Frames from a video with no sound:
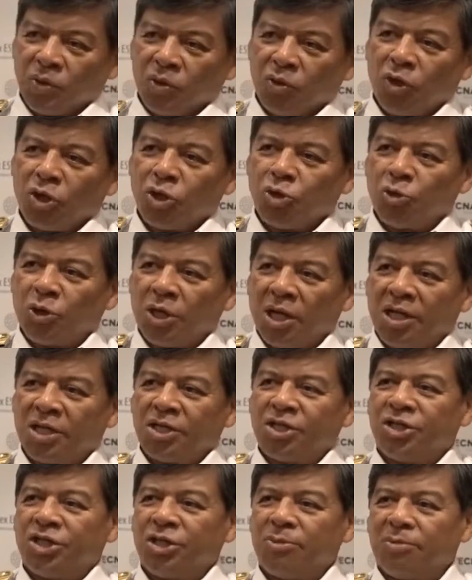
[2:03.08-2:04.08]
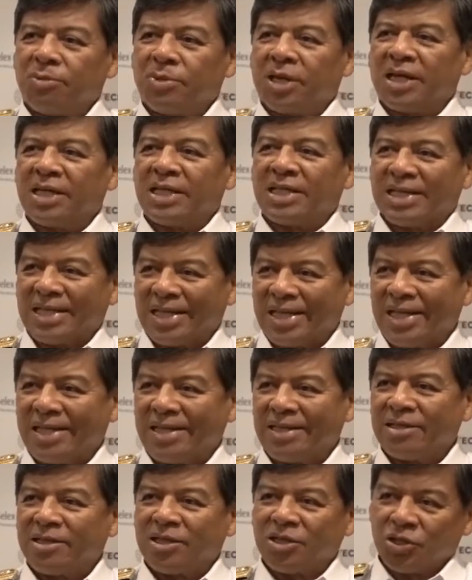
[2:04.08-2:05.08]
to ensure that the ship can
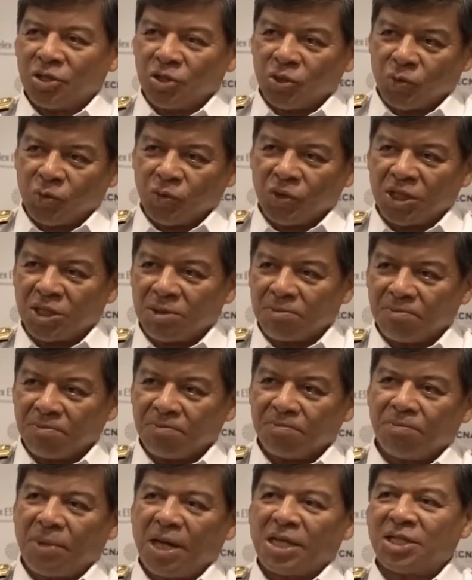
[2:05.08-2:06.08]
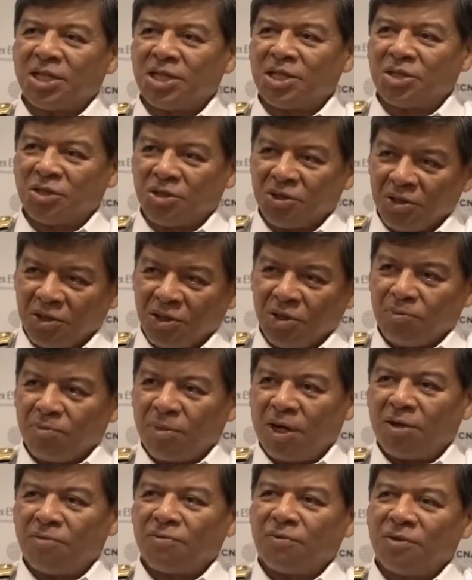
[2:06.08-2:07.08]
sail to this passage
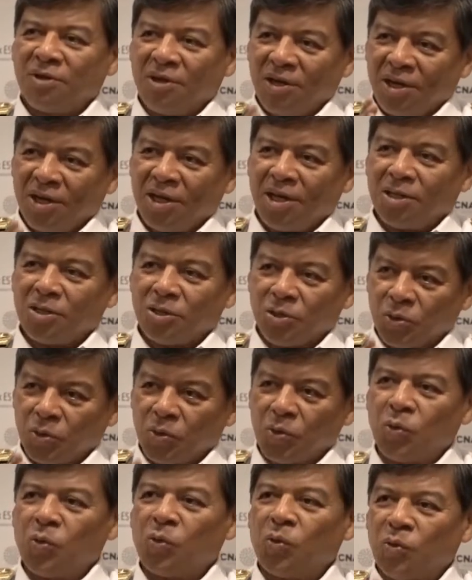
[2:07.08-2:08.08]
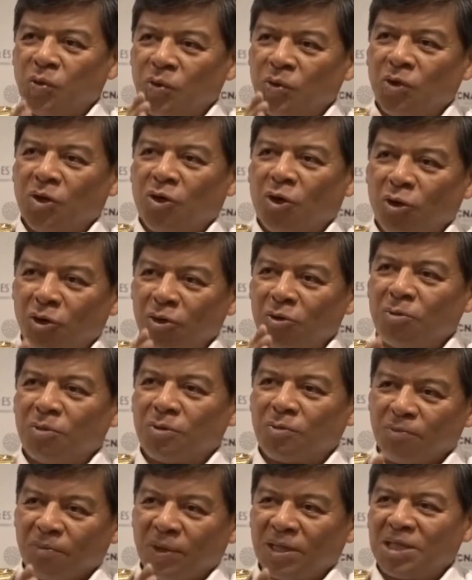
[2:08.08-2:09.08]
path and through all
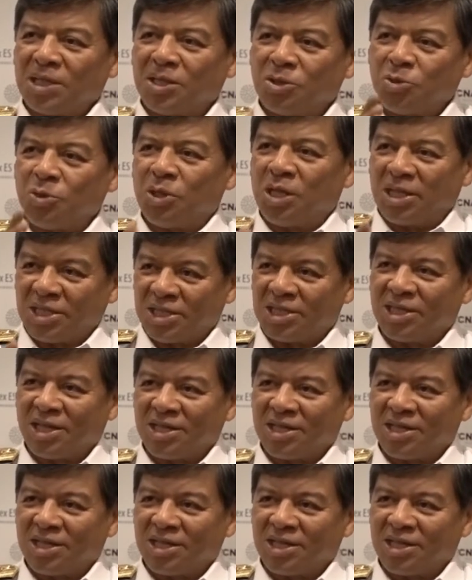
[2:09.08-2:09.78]
passing through those